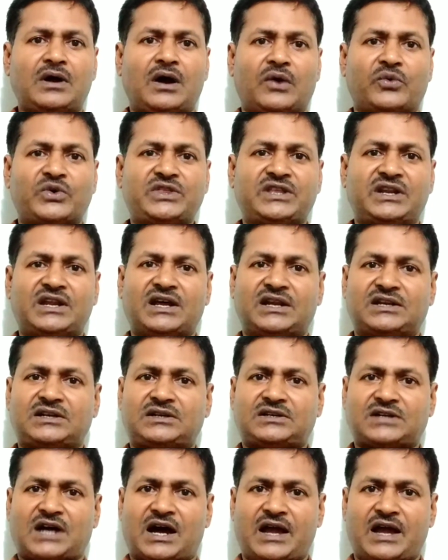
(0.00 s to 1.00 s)
within a
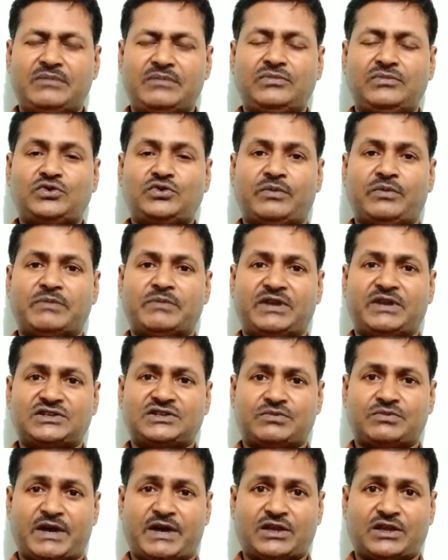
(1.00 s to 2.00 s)
time to be
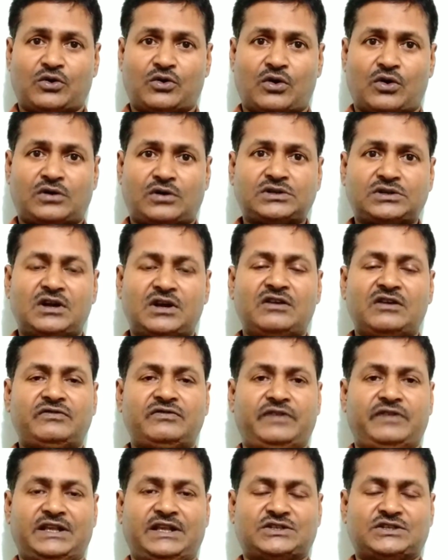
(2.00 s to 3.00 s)
fixed by the court,
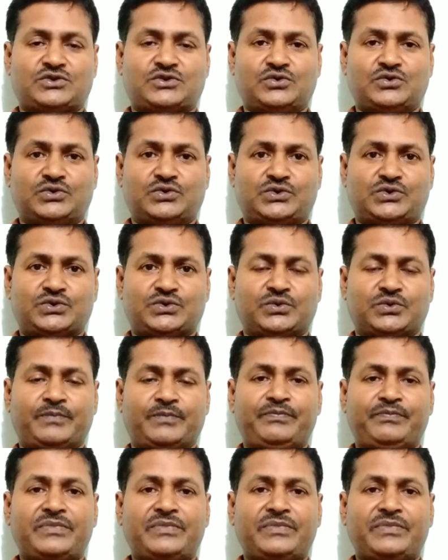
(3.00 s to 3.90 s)
fails to do so.